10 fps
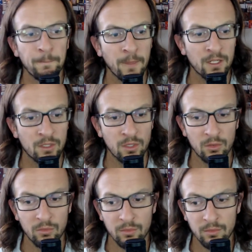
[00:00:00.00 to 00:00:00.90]

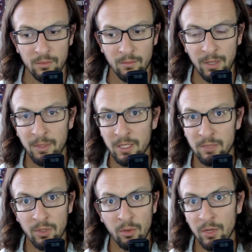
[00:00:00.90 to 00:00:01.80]
So maybe it's
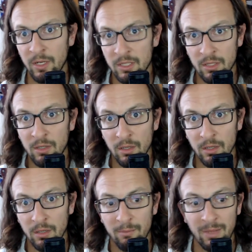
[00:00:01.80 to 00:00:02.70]
recording a song.
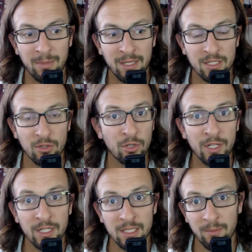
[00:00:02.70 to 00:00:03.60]
Maybe it's
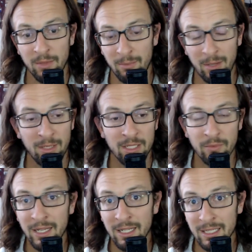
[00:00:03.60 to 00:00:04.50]
learning something. Maybe it's
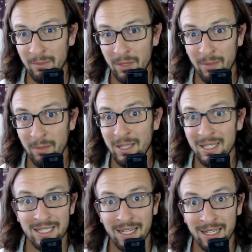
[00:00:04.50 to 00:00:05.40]
reading something. Maybe
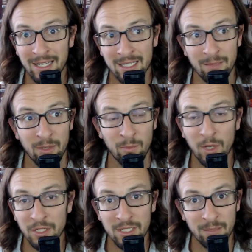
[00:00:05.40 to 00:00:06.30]
it's studying something,
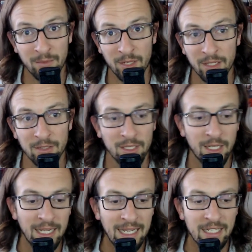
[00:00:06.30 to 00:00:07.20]
watching something else.
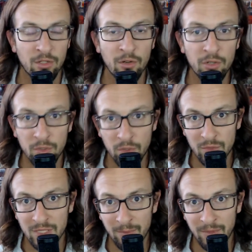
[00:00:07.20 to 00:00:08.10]
As long as you do
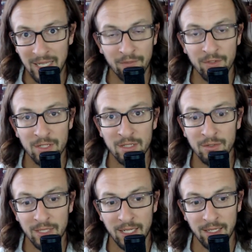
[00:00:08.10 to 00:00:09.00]
something every
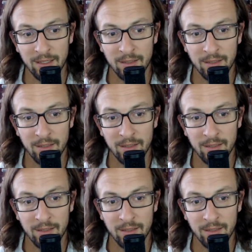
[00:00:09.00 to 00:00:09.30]
single day